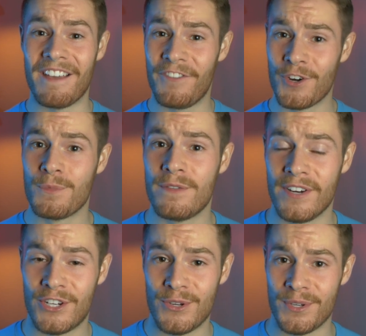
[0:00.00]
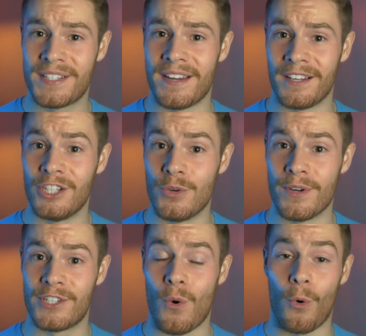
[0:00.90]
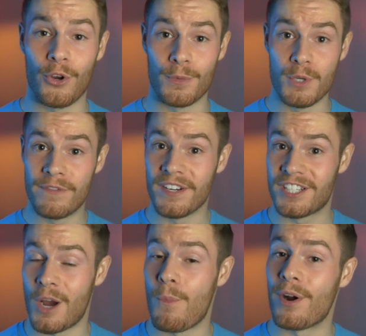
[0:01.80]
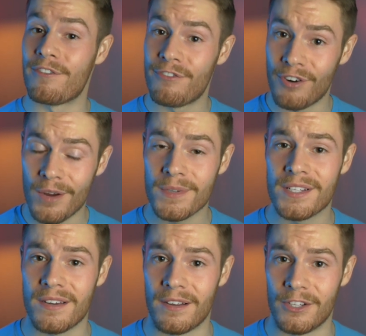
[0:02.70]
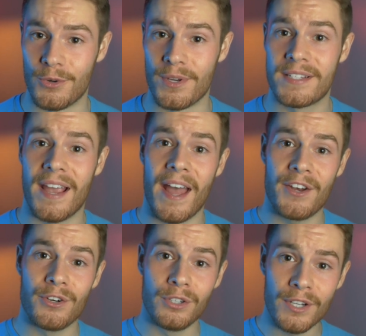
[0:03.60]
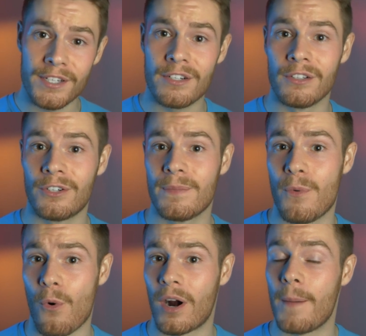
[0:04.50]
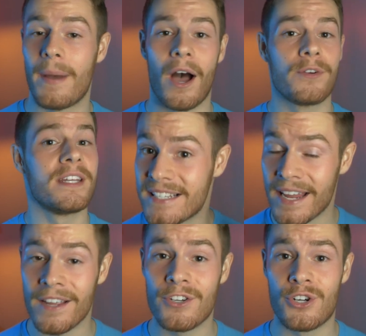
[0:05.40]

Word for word: If you're moving to St. Louis or you're moving somewhere from St. Louis and you're looking to learn more about St.